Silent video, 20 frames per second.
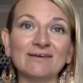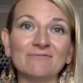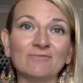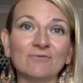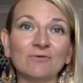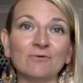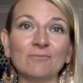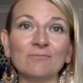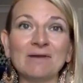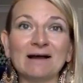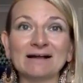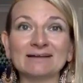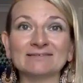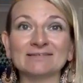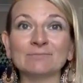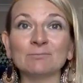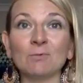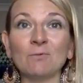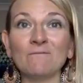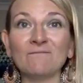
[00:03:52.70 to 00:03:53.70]
for
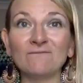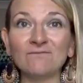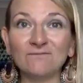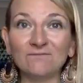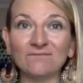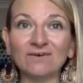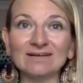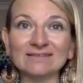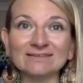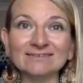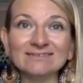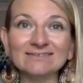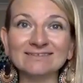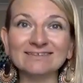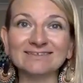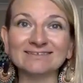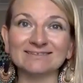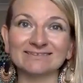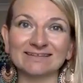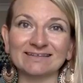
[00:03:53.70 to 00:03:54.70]
maximum fun
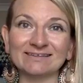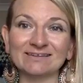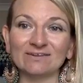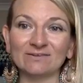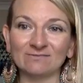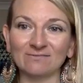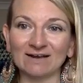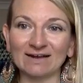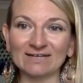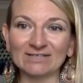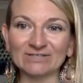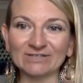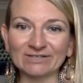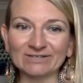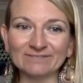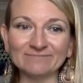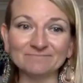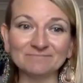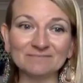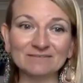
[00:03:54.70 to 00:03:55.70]
and
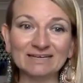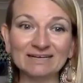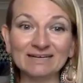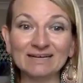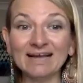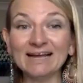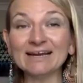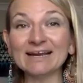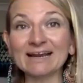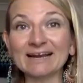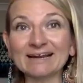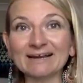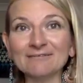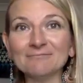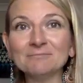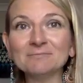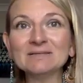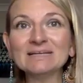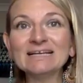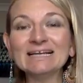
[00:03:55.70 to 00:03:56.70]
satisfaction and
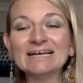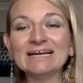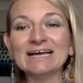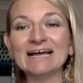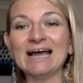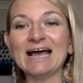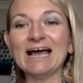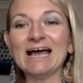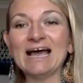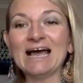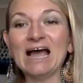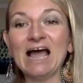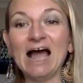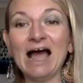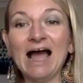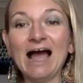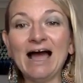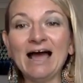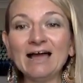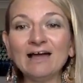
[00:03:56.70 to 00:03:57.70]
income,
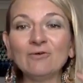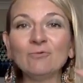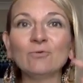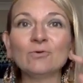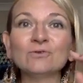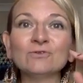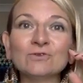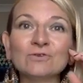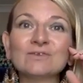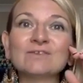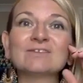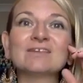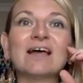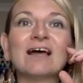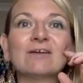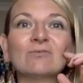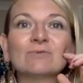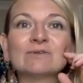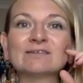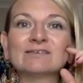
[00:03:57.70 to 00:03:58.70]
I want to
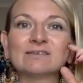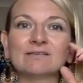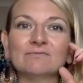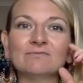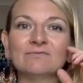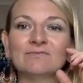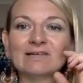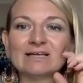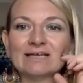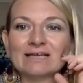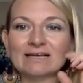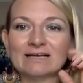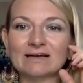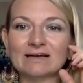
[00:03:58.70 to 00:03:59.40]
start with something